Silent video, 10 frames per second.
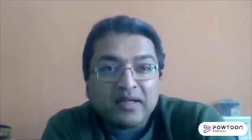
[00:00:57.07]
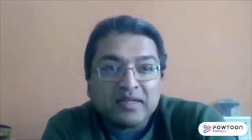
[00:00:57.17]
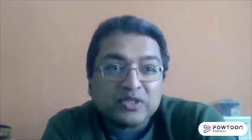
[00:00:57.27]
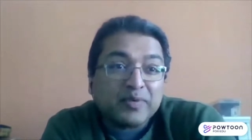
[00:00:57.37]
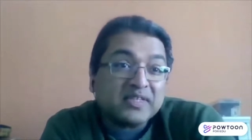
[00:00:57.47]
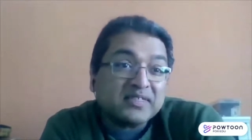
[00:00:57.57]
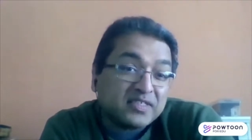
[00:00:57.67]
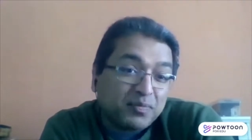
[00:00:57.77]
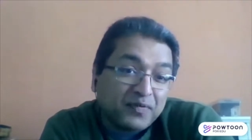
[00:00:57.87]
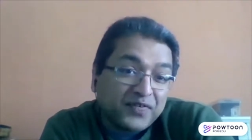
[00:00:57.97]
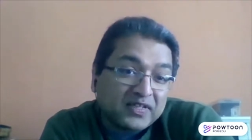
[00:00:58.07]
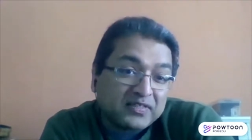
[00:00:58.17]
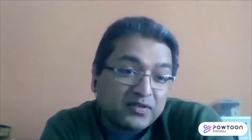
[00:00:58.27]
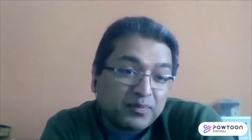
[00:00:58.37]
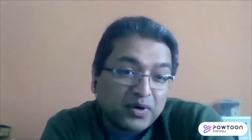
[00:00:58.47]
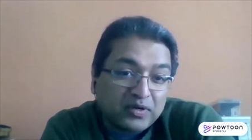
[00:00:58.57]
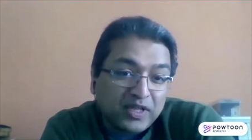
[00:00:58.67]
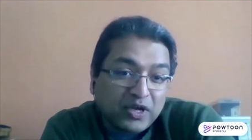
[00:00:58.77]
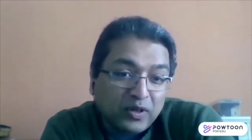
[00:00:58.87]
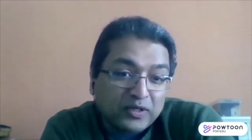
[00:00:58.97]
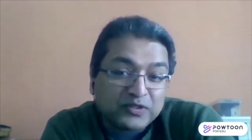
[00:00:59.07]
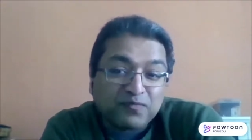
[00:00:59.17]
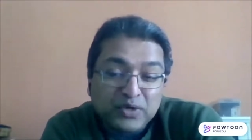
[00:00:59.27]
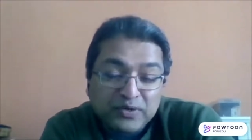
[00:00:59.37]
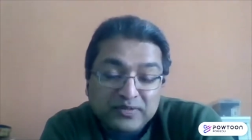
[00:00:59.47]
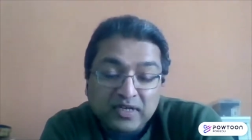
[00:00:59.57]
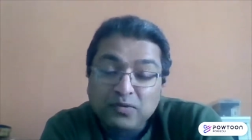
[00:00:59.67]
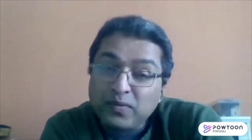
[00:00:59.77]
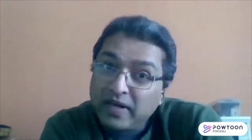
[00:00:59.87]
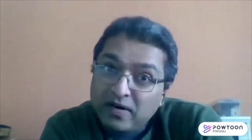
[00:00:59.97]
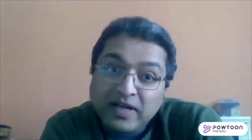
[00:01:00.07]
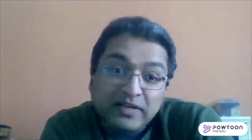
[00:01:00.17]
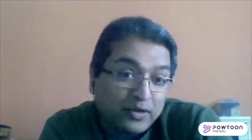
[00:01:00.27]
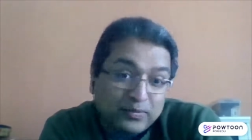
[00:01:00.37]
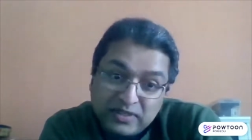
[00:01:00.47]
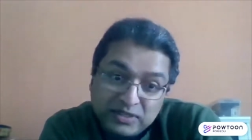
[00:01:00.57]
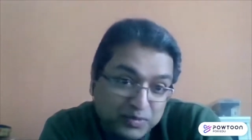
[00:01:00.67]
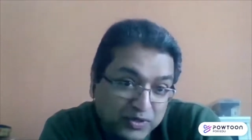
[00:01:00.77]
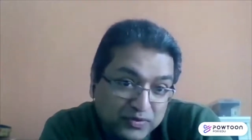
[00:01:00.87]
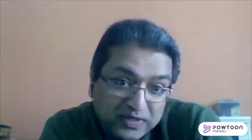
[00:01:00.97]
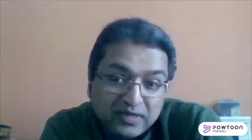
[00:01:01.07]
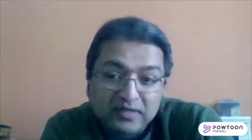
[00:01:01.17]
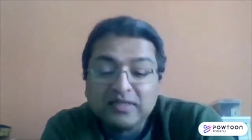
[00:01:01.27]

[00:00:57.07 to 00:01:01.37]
Uh, so I'm an assistant professor at the Berklee College of Music, where I don't teach music,